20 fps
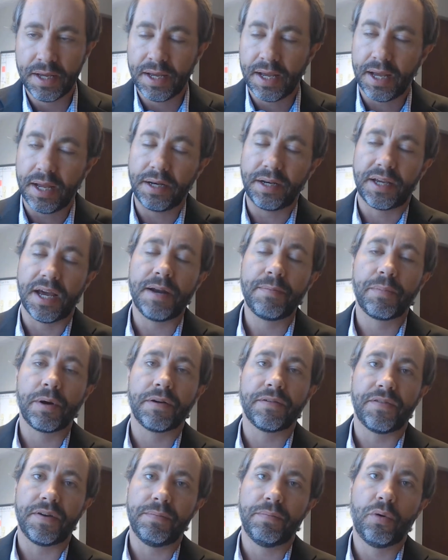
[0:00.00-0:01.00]
In Genberg
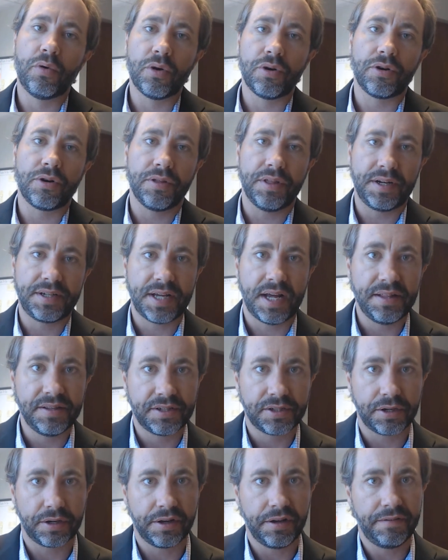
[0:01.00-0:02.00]
v. Porter, the 10th
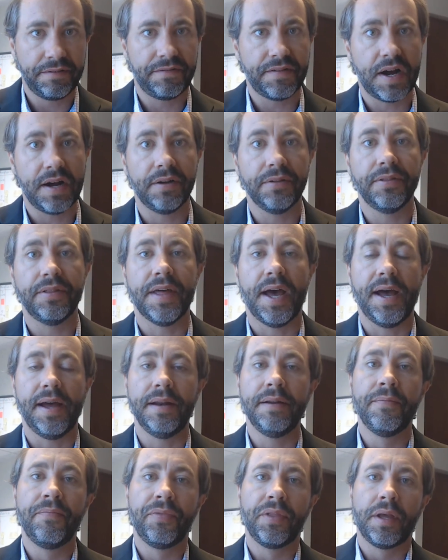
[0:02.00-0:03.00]
Circuit found that
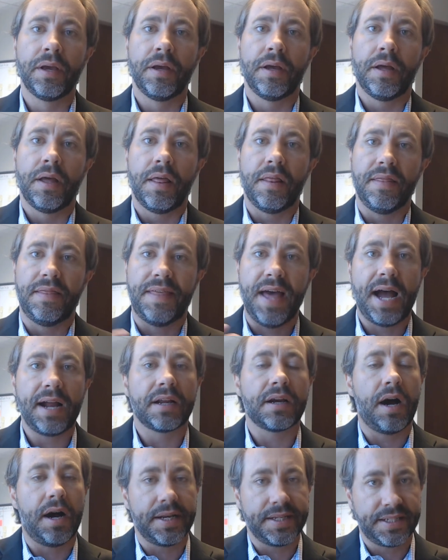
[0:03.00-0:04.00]
that
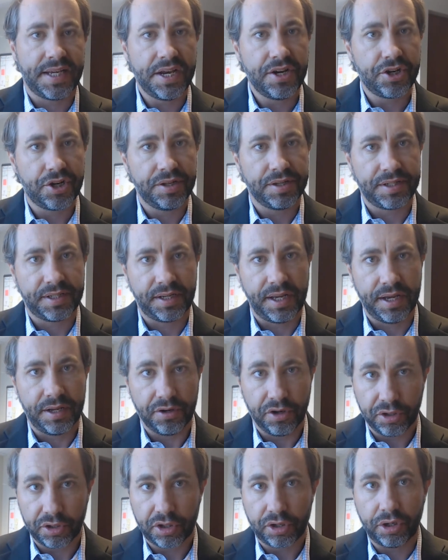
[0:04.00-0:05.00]
causation
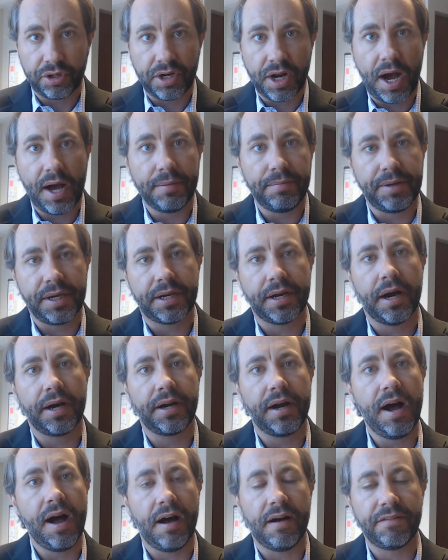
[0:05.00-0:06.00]
standard could not be cut
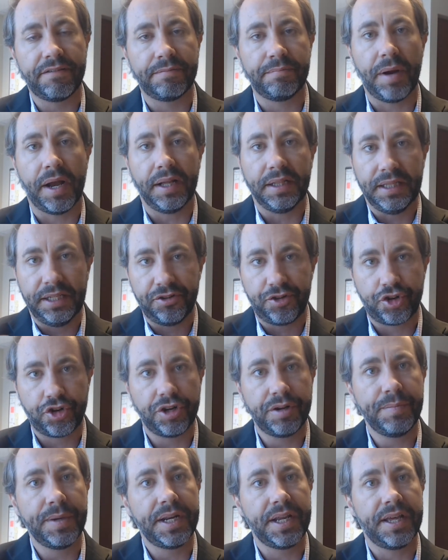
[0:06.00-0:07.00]
off by a
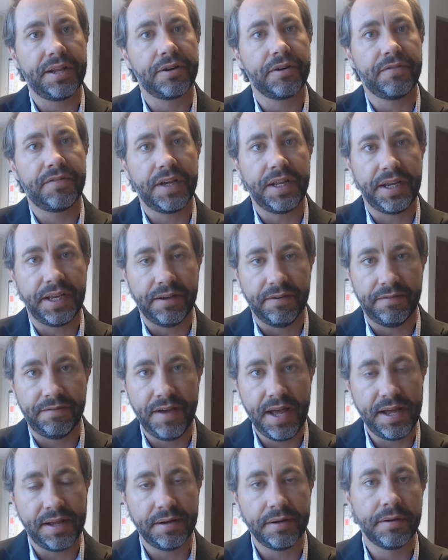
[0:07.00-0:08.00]
legitimate intervening
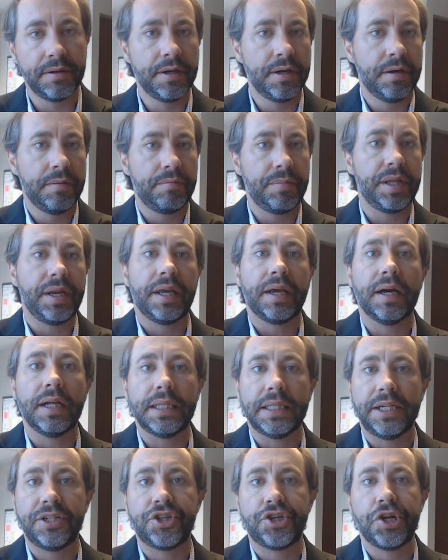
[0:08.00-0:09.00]
event, meaning a
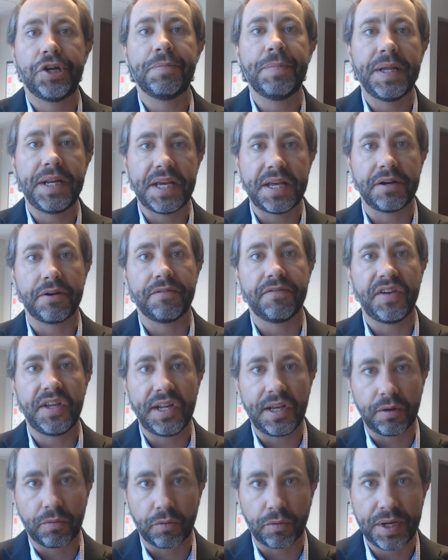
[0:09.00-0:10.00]
legitimate
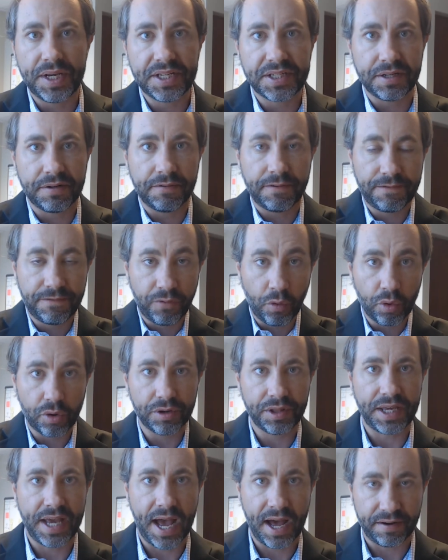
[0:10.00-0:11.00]
intervening reason for
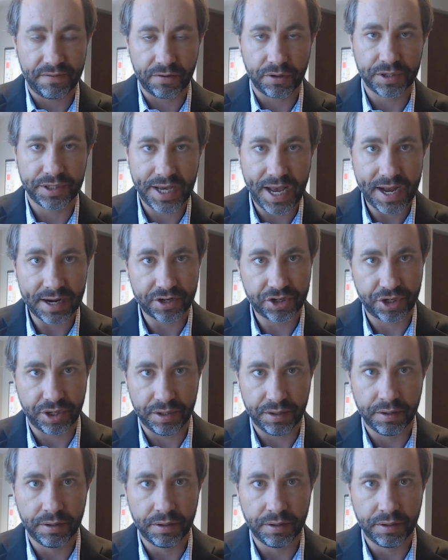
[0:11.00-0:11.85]
the adverse action,